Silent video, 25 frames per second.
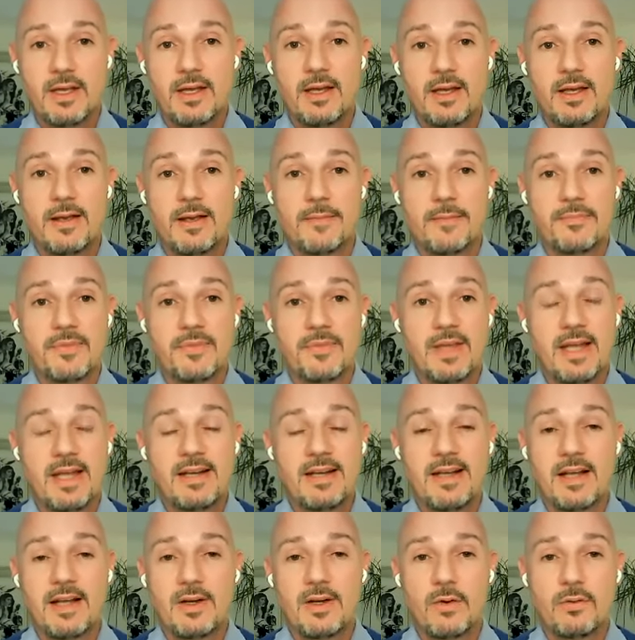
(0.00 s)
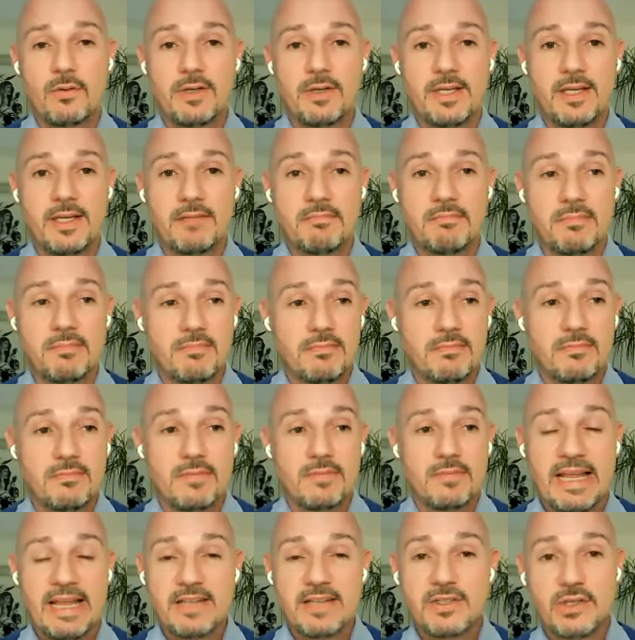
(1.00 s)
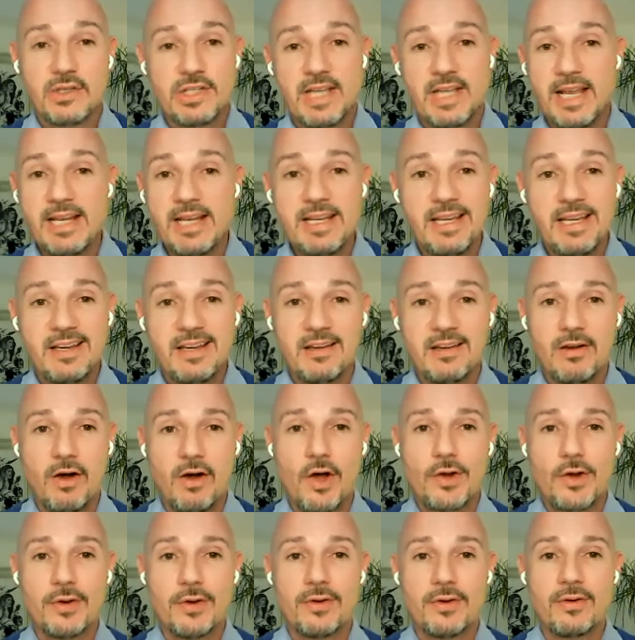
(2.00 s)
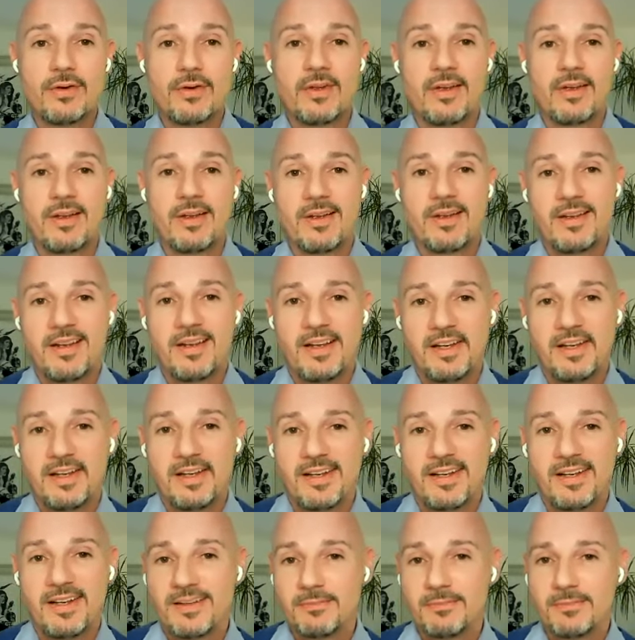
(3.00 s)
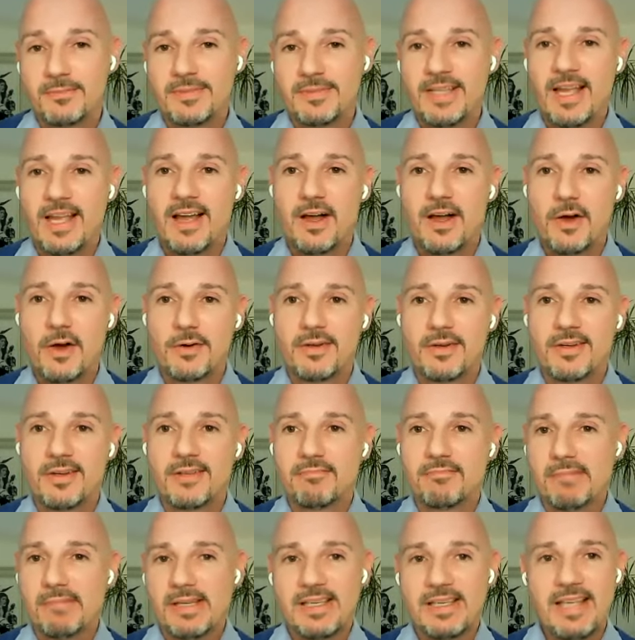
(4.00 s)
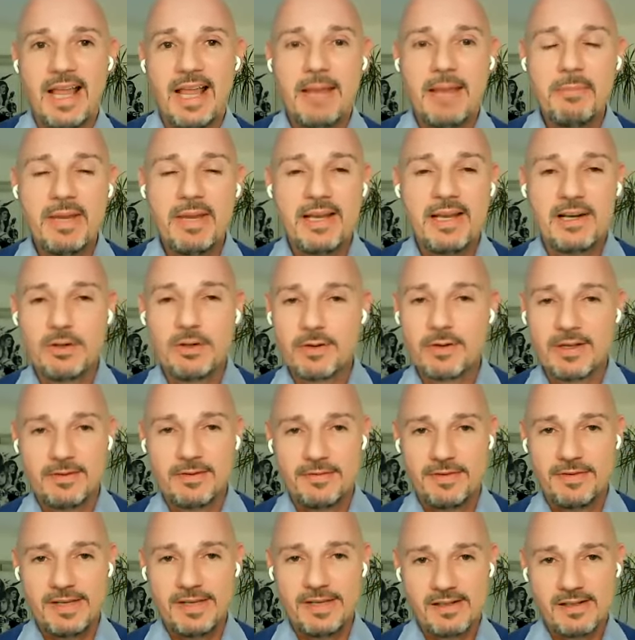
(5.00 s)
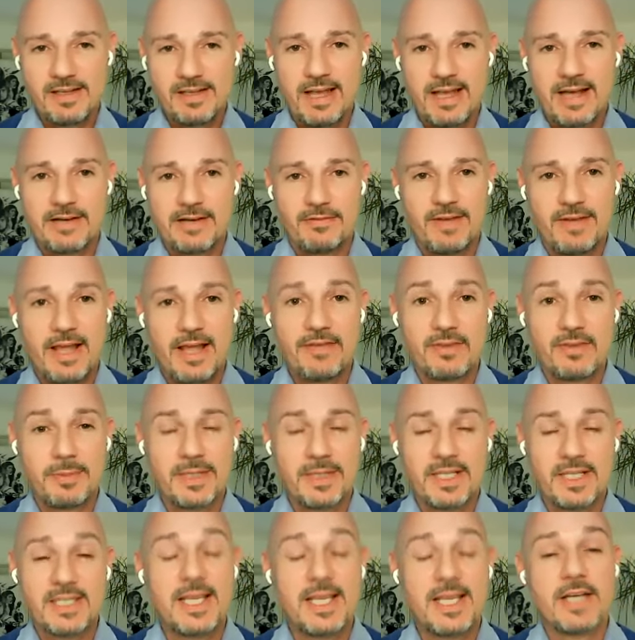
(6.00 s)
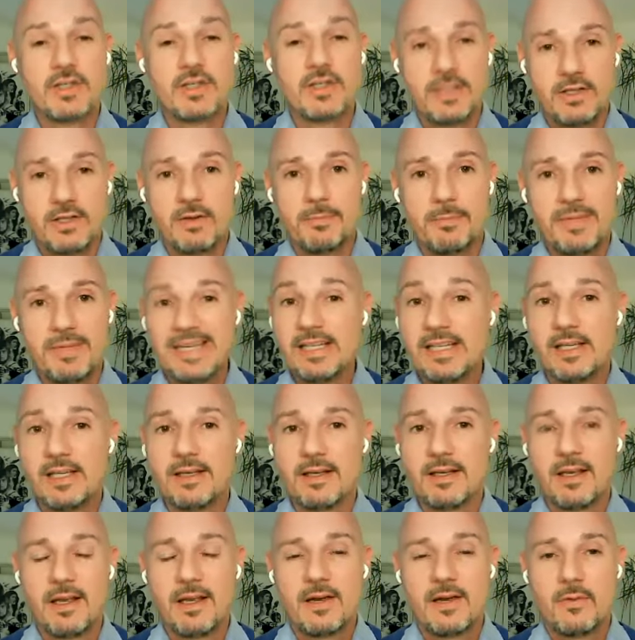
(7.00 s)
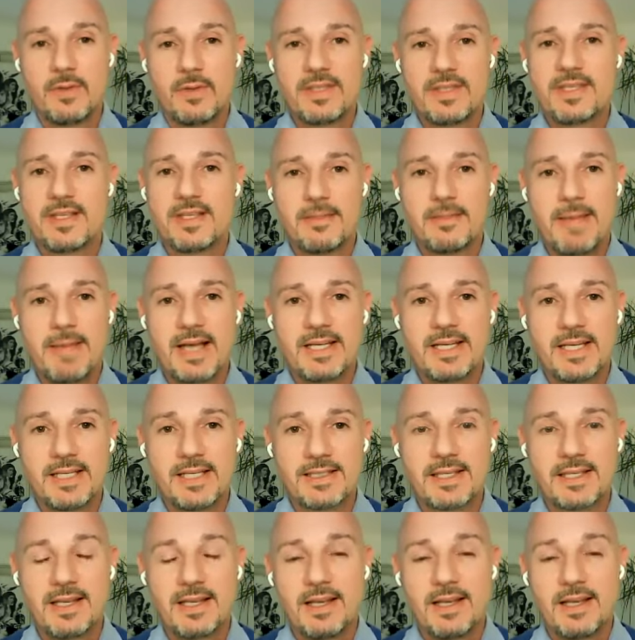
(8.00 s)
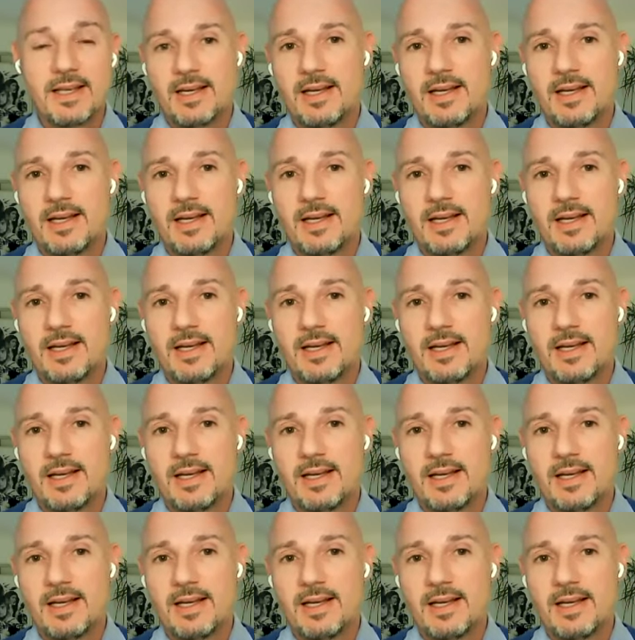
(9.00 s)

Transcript: and not only entertaining on a on a gaming look and feel kind of level, but it's actually competing with cinematics.